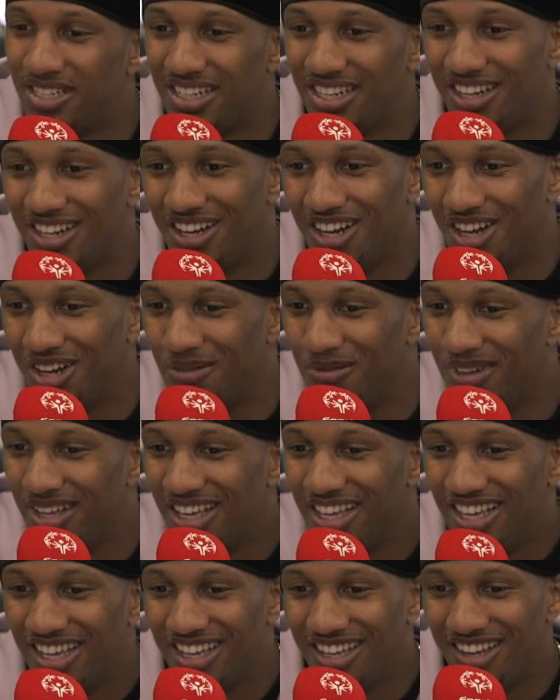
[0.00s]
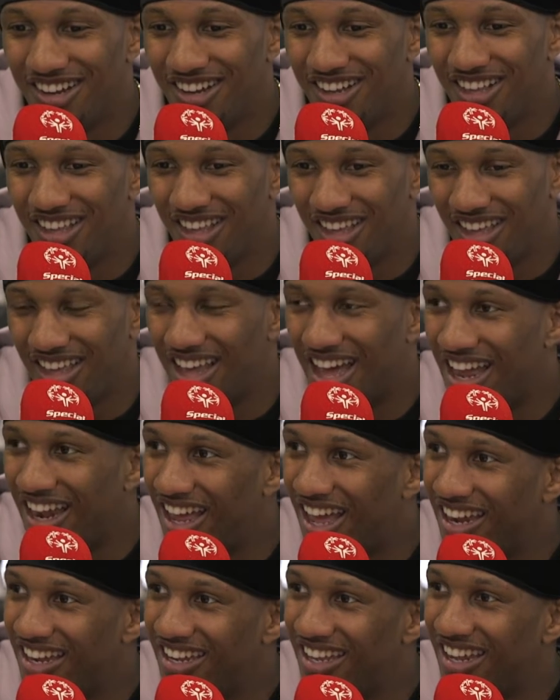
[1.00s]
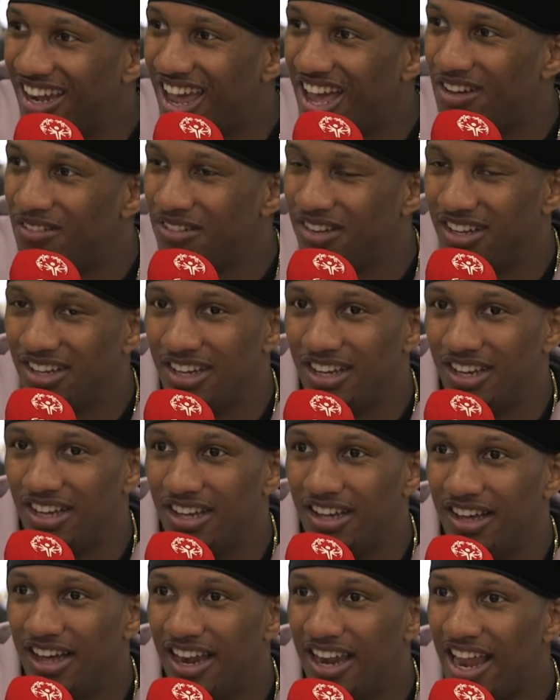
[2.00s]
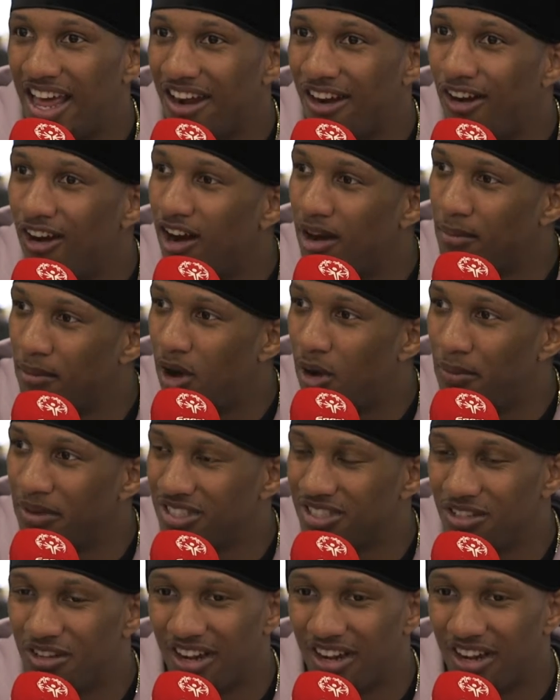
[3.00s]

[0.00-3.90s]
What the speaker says: And, I did have a lot of hard moments,